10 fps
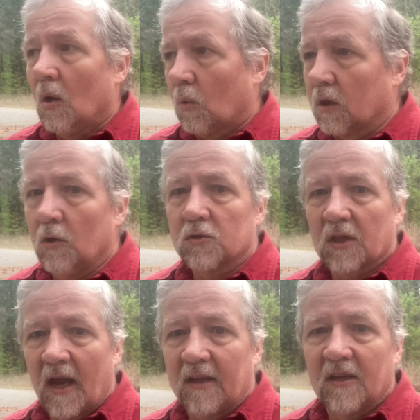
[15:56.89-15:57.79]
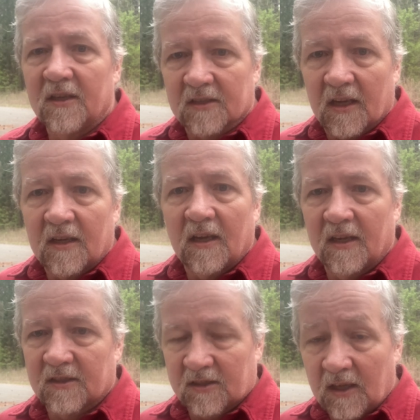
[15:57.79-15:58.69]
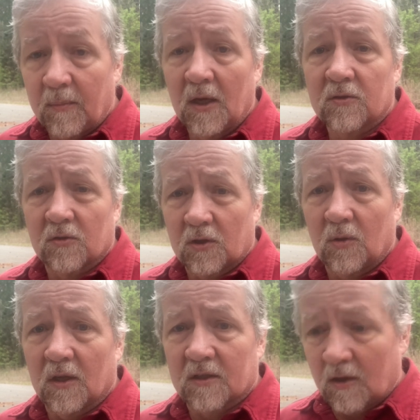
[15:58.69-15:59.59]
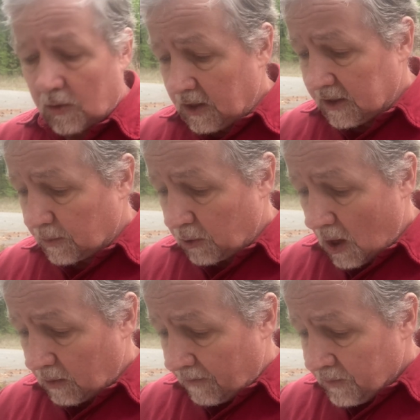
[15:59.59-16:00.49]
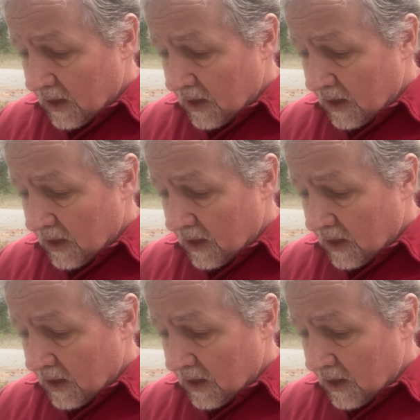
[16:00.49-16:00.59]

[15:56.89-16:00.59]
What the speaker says: Well, whose land is it? Is it Simeon's or Judah's? And it creates a problem.